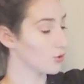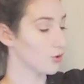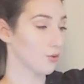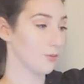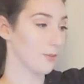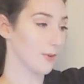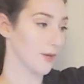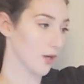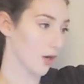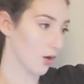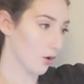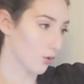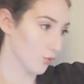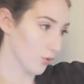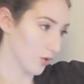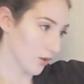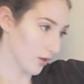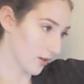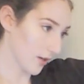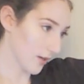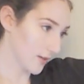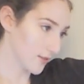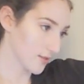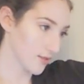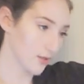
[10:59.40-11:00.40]
You may not
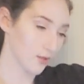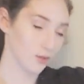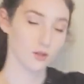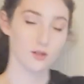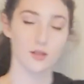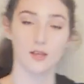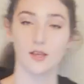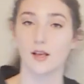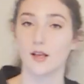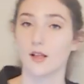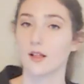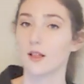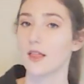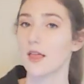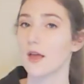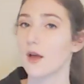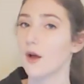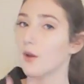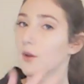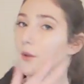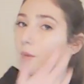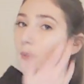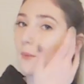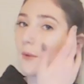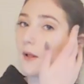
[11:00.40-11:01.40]
realize they look like a
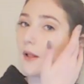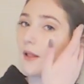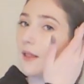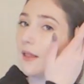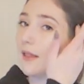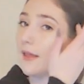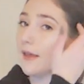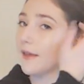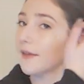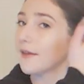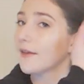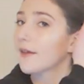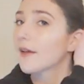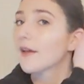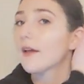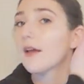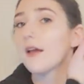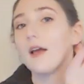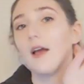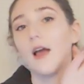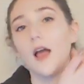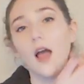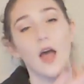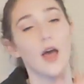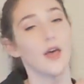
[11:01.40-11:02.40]
clown, but like
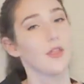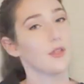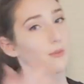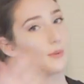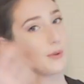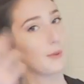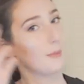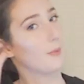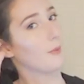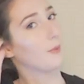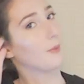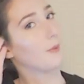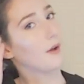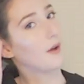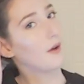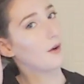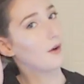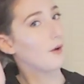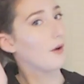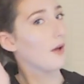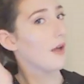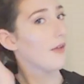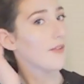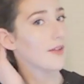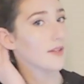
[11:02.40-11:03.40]
other people
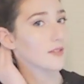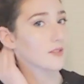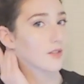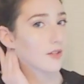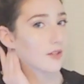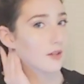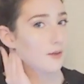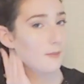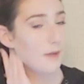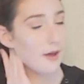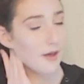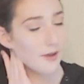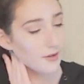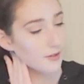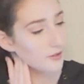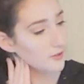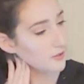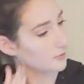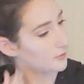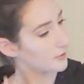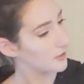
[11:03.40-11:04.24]
will, and that's all that matters,